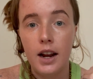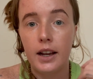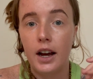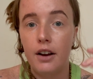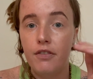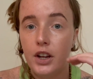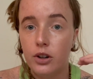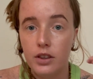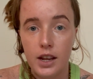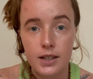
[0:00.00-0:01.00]
I kind of
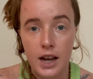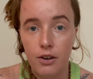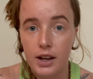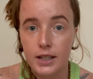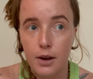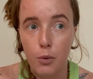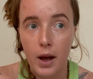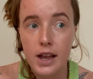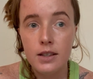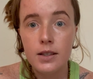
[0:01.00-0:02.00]
figured things out as I
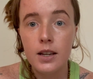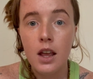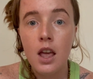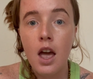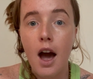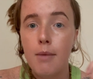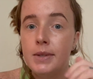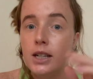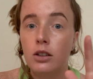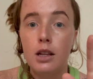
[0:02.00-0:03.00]
went. I'm
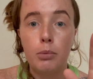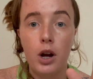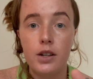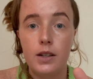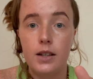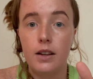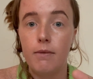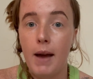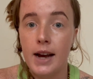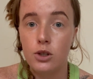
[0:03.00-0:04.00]
still in the process of
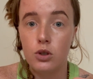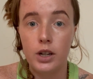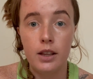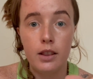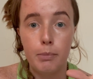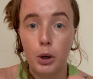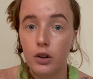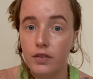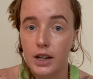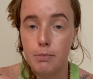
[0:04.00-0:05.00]
mastering the
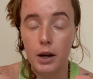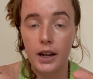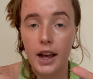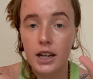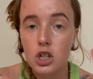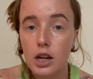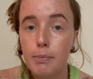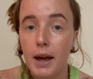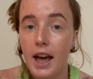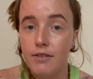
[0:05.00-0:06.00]
perfect bucket hat shape.
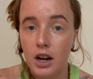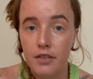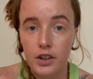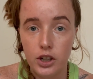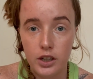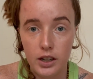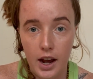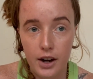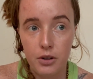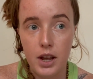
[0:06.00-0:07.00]
I have not figured it
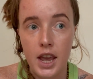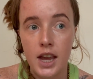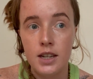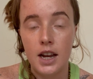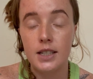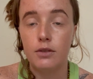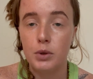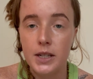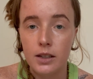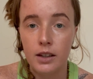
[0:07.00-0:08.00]
out. And as of
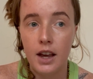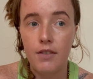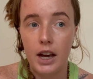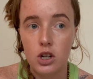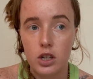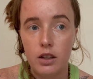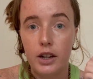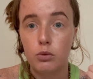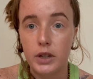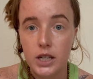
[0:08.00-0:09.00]
recently, I've actually like
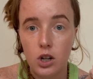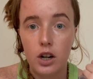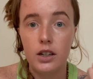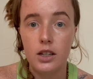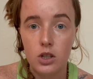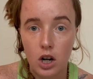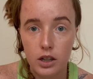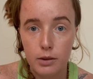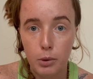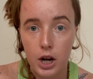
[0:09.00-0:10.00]
restarted and
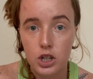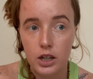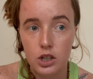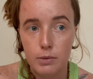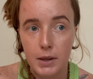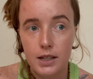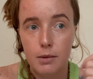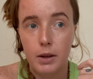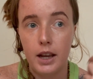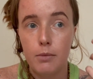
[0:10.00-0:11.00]
started a project just because I'm
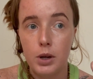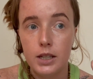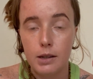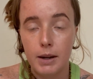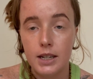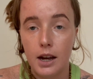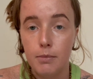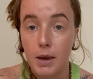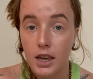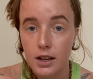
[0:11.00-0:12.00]
like, I'm wasting my
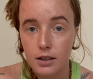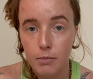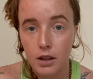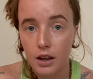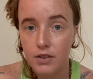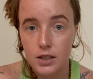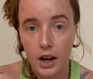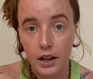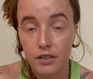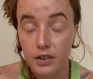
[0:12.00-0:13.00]
time making something if it's
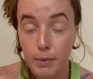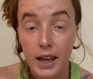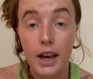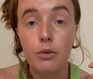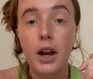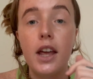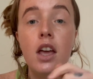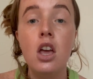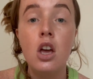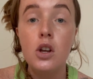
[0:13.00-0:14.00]
not going to fit my head right.
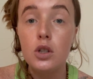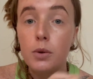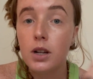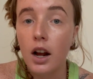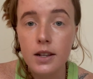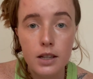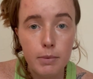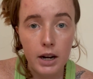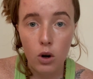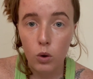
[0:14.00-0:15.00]
So it's honestly
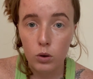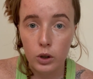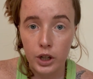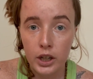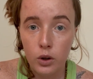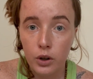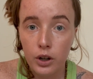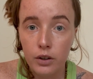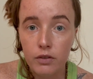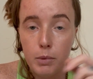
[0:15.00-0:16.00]
been a whole learning
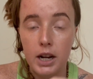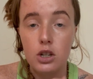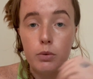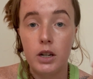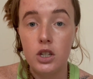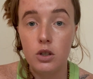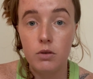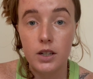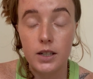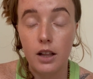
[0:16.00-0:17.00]
curve, but I just wanted to do a
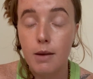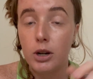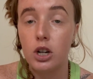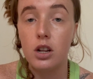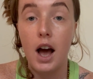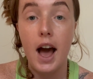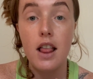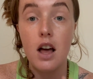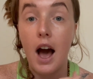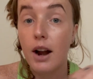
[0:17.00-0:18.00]
disclaimer.
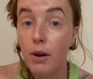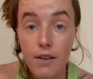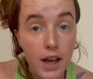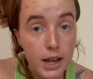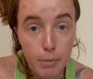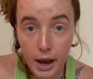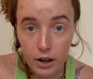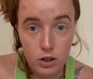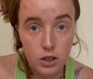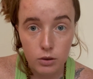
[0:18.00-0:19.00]
I don't have any
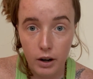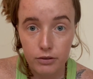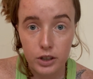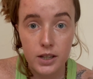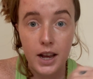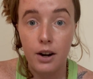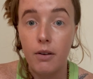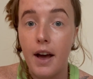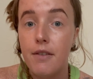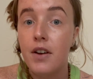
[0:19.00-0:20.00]
patterns to reference. I don't
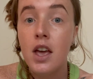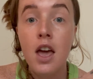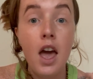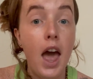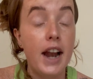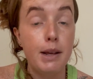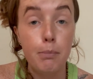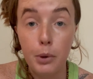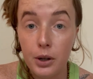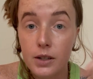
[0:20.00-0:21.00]
have any
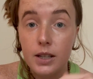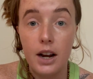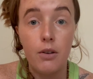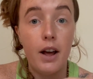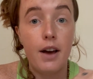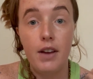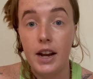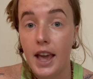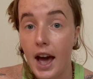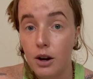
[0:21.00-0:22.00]
books. I don't have
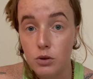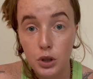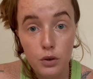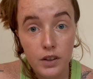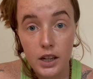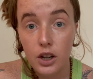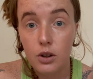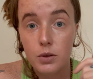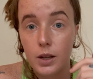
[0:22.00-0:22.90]
any how-to videos.